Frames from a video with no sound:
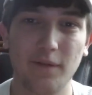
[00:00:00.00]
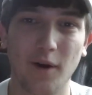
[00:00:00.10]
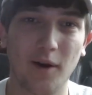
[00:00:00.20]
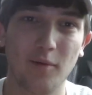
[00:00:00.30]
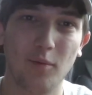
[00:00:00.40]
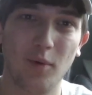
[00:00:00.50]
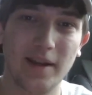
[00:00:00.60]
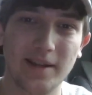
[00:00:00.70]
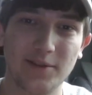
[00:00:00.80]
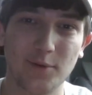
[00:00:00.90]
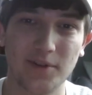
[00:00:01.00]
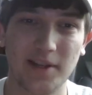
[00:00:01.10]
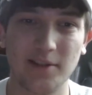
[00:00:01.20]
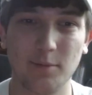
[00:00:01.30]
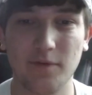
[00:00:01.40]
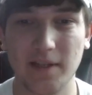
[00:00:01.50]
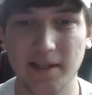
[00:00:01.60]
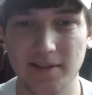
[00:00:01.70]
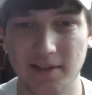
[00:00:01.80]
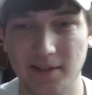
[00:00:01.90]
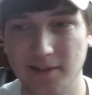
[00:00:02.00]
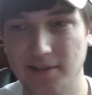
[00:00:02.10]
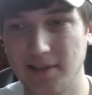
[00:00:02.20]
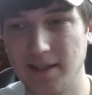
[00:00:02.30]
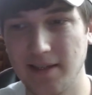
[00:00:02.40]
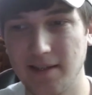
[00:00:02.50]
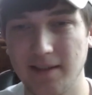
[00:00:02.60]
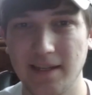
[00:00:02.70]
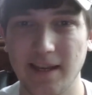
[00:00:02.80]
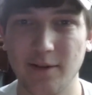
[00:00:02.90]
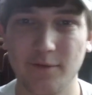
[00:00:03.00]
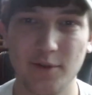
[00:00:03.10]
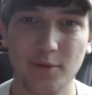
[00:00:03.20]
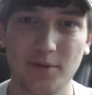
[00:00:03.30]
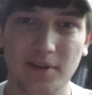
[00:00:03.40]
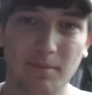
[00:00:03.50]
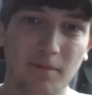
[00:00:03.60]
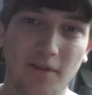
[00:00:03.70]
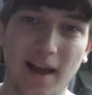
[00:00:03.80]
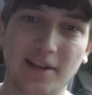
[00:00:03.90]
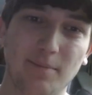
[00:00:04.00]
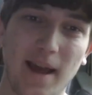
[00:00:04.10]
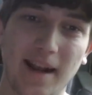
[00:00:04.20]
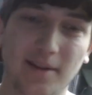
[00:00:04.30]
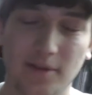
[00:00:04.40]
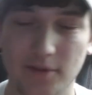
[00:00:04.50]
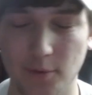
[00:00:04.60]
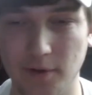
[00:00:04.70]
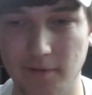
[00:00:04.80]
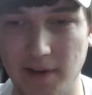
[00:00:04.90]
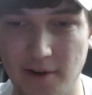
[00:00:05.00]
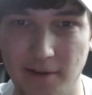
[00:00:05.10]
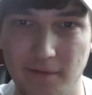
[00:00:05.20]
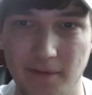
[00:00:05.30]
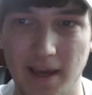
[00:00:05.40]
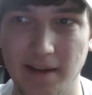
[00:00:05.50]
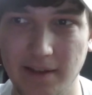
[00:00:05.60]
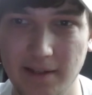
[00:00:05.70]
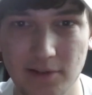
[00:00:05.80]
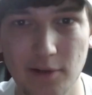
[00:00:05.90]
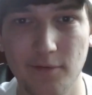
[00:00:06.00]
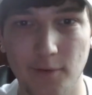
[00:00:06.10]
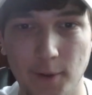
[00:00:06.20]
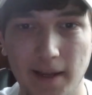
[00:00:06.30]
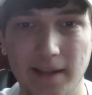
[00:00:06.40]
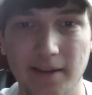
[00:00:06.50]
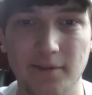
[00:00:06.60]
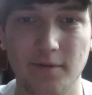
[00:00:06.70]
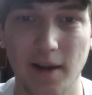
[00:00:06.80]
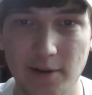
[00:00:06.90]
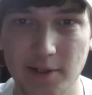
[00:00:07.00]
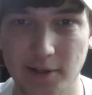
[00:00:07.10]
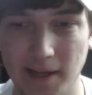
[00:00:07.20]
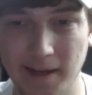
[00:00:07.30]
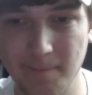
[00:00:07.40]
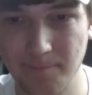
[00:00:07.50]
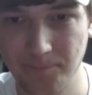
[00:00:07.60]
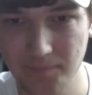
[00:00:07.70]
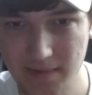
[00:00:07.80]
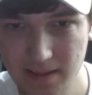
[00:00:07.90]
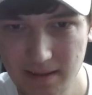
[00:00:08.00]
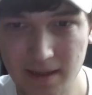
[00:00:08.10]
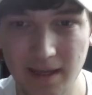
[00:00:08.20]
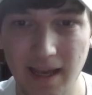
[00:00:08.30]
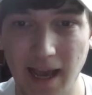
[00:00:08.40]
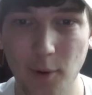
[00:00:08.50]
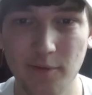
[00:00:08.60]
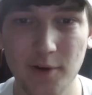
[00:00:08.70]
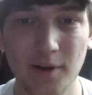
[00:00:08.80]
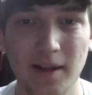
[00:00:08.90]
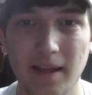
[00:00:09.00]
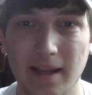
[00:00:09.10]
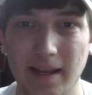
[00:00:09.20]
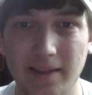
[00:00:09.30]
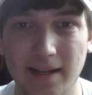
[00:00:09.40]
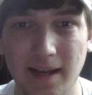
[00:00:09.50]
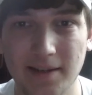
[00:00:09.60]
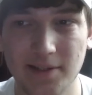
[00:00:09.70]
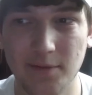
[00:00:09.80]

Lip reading: on what a Scorsese movie is. It does the interviews and flashback sort of narrative that he is known for and is very good at. However, in the context of